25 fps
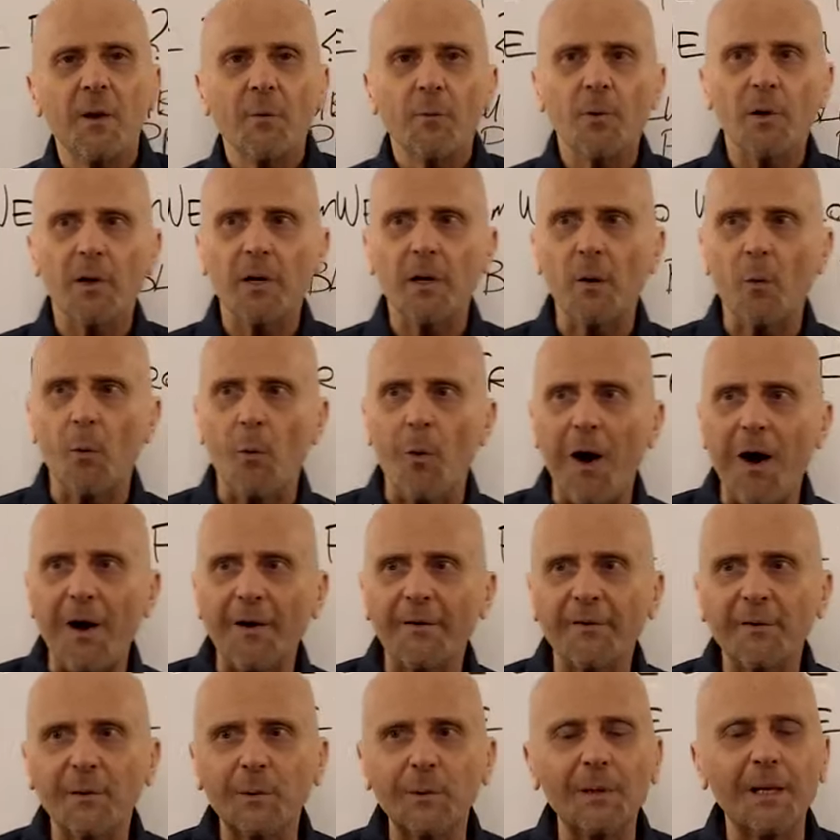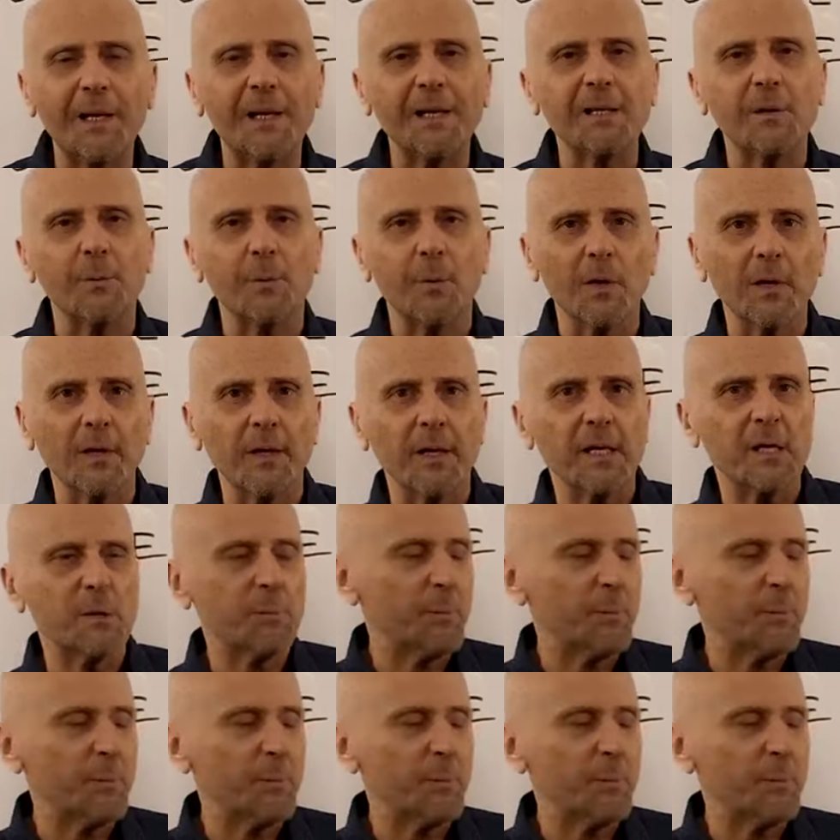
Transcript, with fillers: We're going to walk through this and we're going to